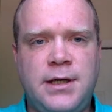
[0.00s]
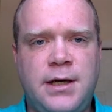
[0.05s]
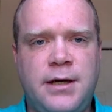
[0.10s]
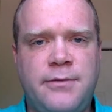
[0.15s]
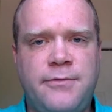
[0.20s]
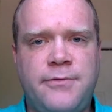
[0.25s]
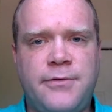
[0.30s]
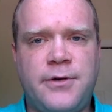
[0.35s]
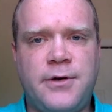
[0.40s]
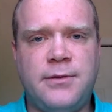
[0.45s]

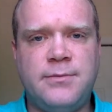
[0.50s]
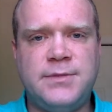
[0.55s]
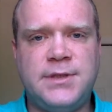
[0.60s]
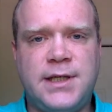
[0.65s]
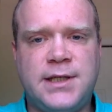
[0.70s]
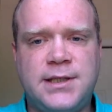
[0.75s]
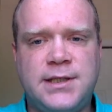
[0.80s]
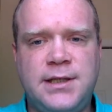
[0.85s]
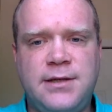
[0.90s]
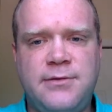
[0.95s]
a firm's
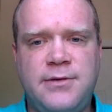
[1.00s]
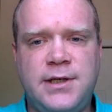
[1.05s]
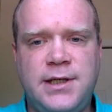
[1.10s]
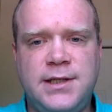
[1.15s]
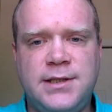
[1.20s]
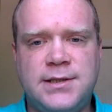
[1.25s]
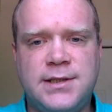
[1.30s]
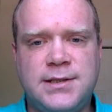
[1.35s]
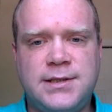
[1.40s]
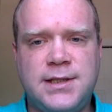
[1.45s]

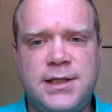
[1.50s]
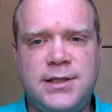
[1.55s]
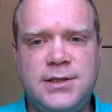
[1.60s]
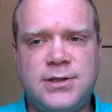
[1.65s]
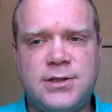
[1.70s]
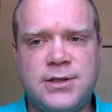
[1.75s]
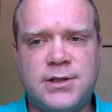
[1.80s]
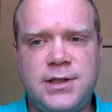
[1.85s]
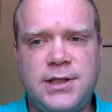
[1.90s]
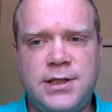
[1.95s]
activities
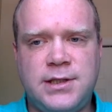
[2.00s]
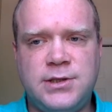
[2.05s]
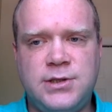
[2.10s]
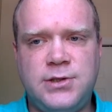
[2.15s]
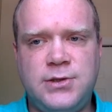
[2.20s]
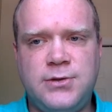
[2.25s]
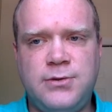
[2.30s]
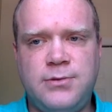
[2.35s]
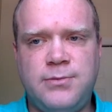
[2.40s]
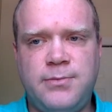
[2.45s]
essentially in
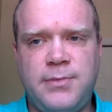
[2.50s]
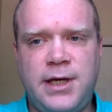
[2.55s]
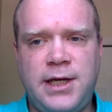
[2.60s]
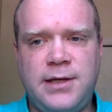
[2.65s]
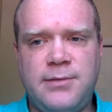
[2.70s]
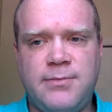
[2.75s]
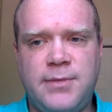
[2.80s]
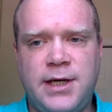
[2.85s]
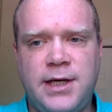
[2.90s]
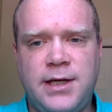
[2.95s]
two
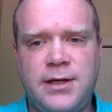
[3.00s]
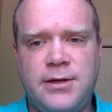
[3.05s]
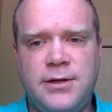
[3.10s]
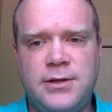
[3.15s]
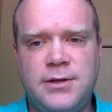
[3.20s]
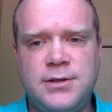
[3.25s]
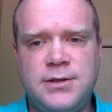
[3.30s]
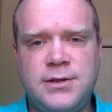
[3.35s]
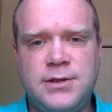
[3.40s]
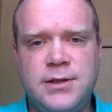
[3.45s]
main
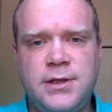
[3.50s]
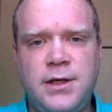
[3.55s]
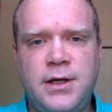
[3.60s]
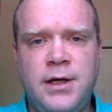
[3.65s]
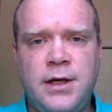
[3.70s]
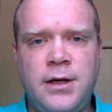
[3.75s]
manners.